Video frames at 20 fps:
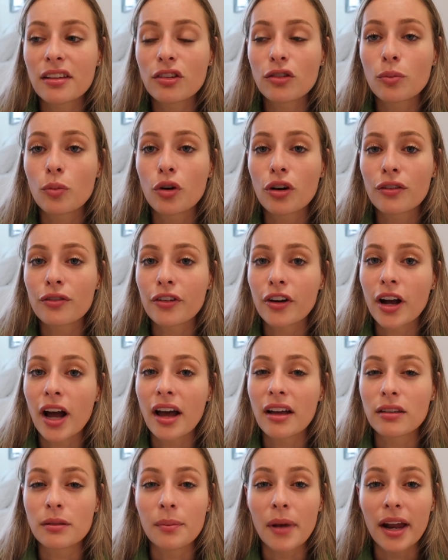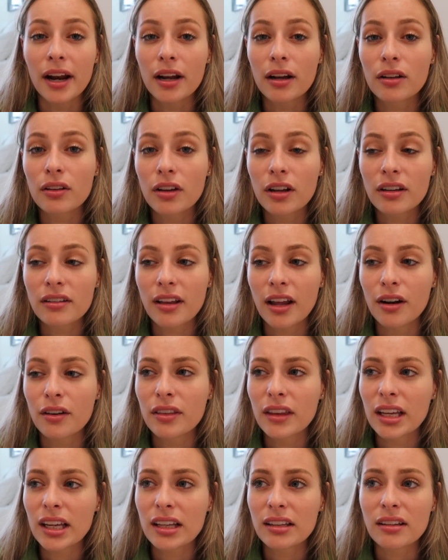is more for cosmetic looks. I
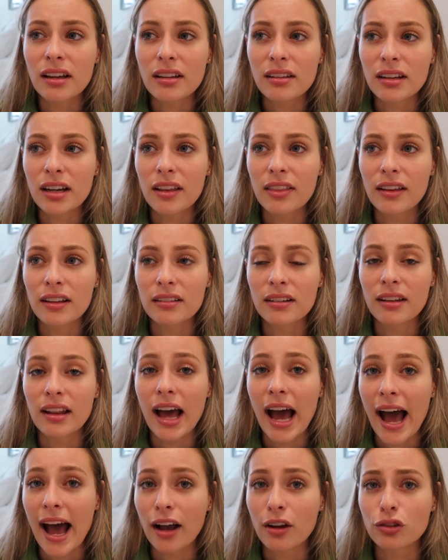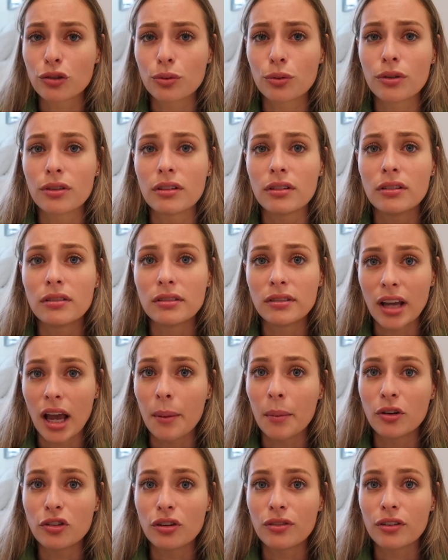don't think it does anything to the actual
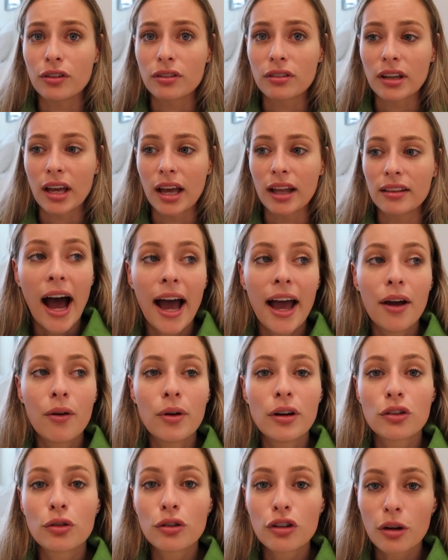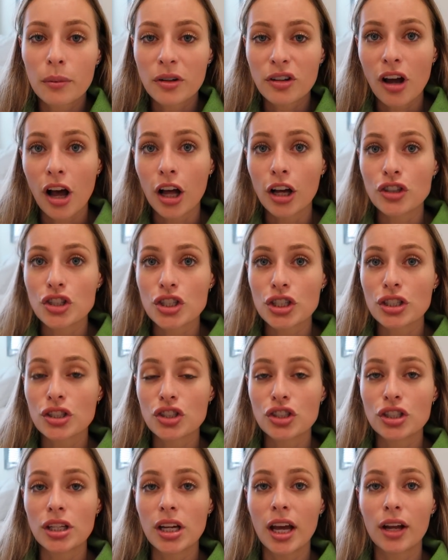damage of your skin. I went to a dermatologist and
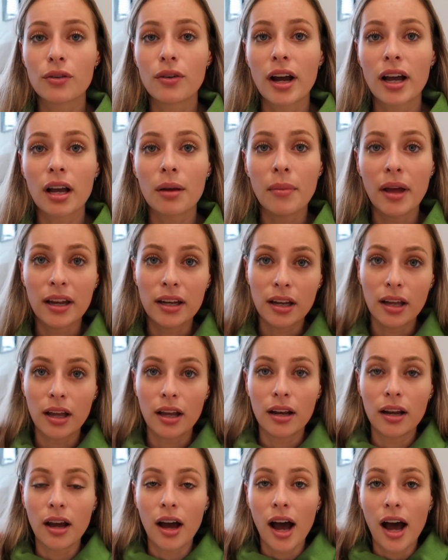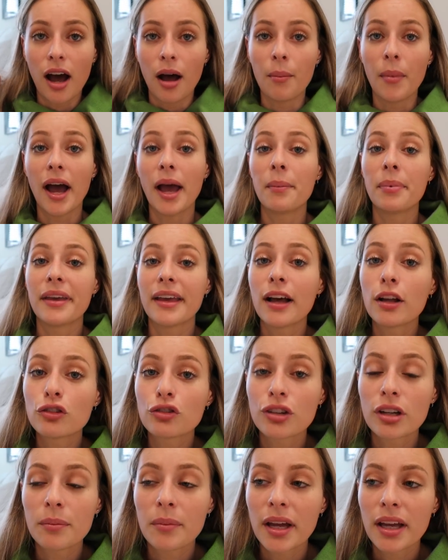she had recommended IPL
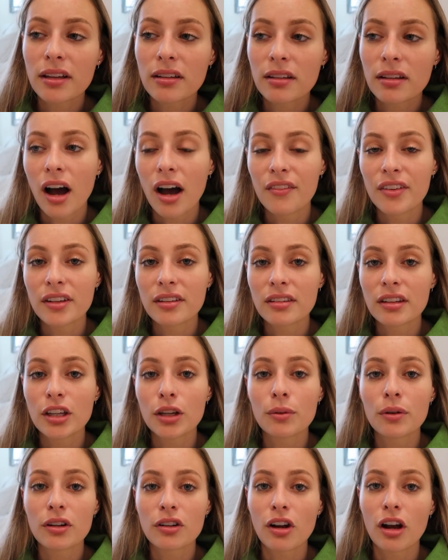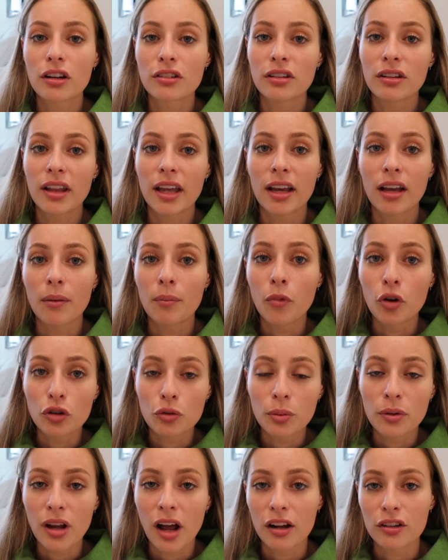treatment. Obviously you want to talk to like
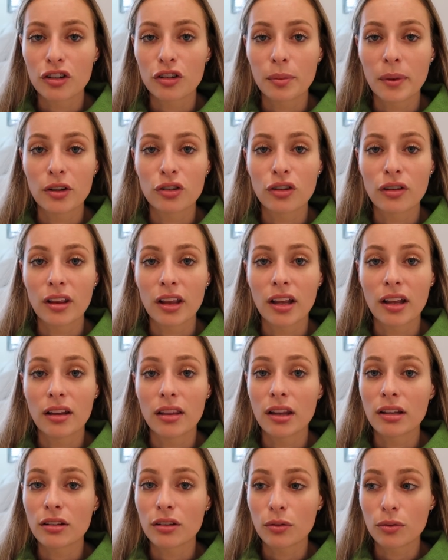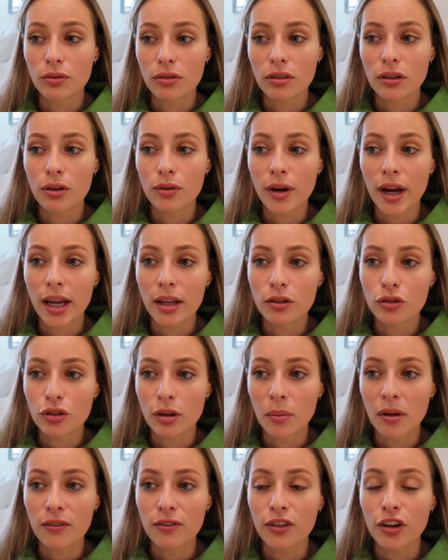multiple doctors, make sure that this is the right
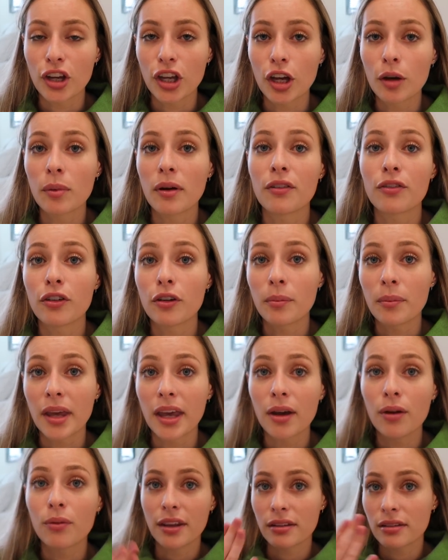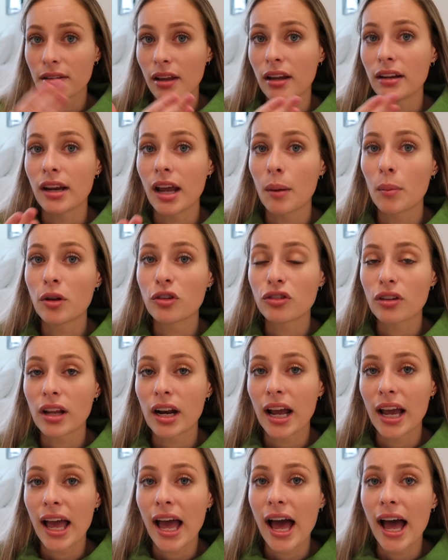treatment for you, but for me, the sun damage
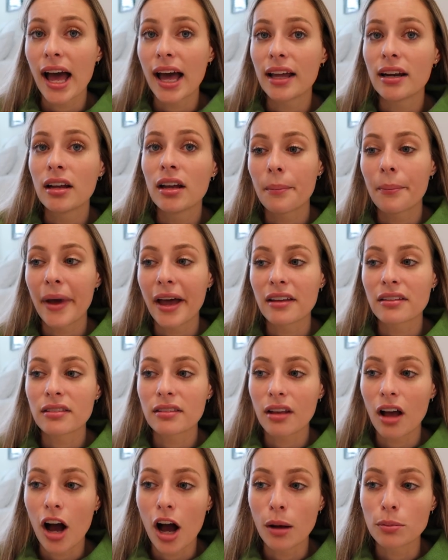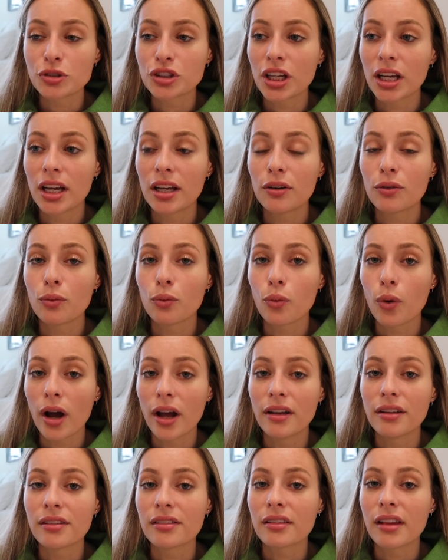that I had, the best option
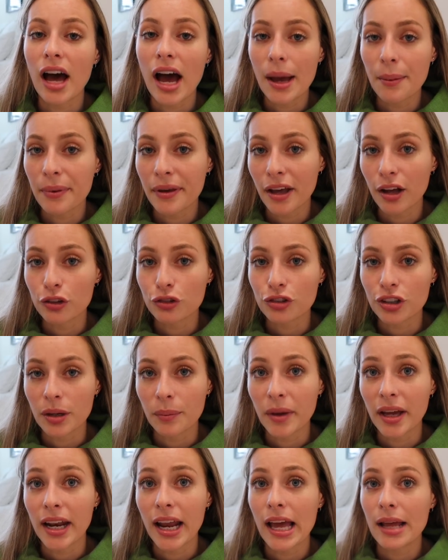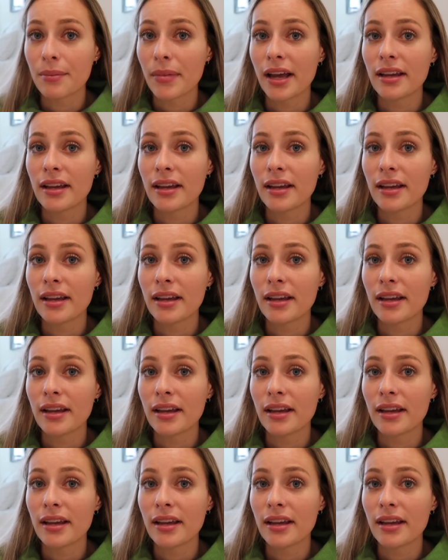was the IPL treatment, and